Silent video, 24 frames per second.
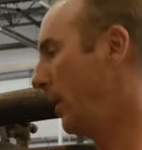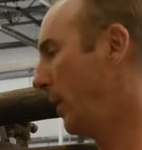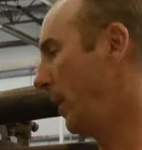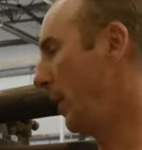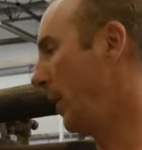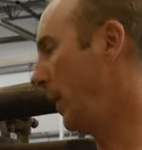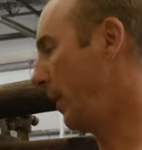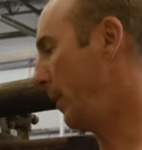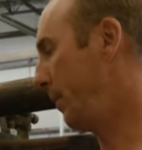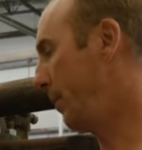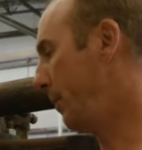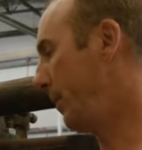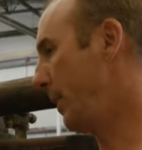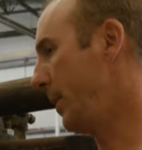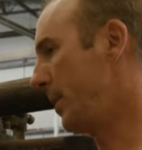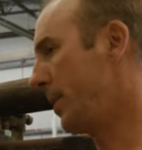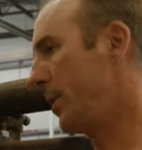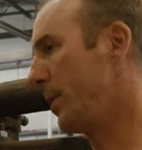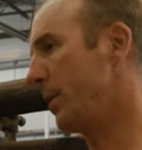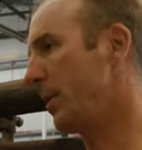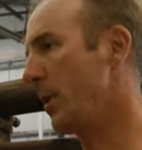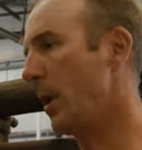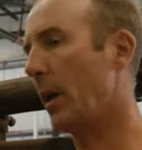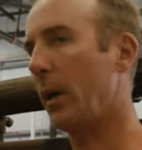Um, it's
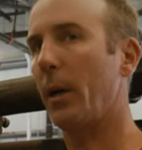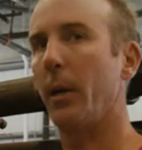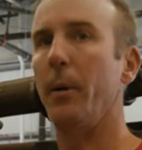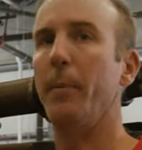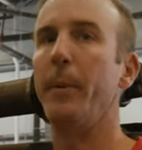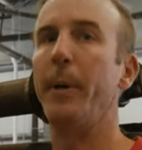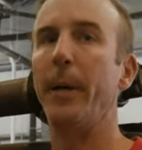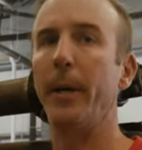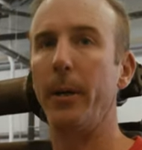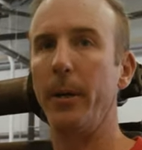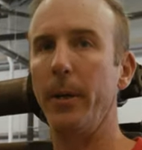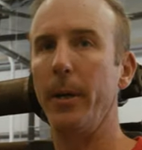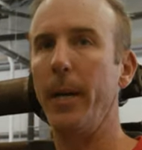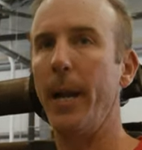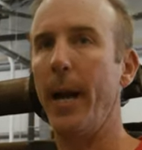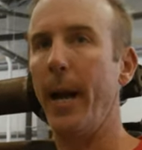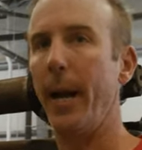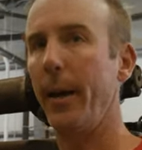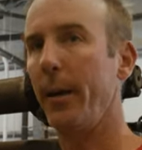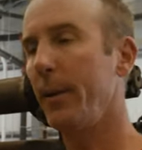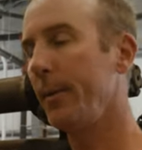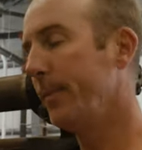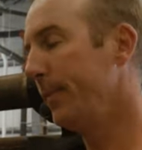just not going to be a good day.